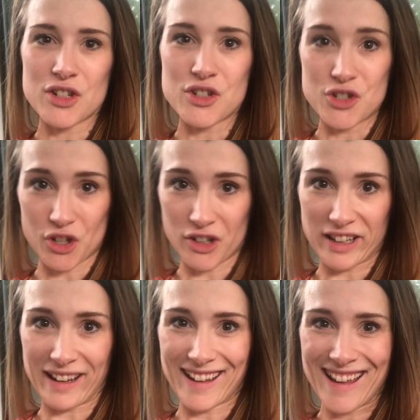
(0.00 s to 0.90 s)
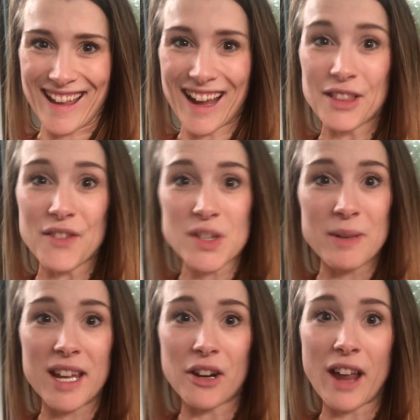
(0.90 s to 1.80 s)
journey. I'd love to be
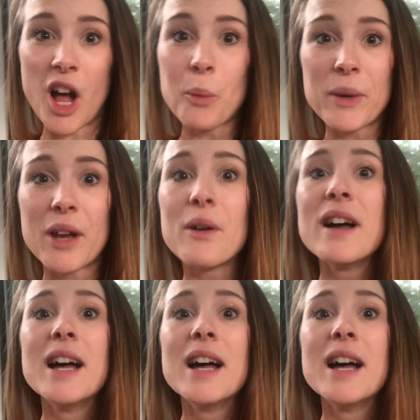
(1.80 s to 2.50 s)
here to help you.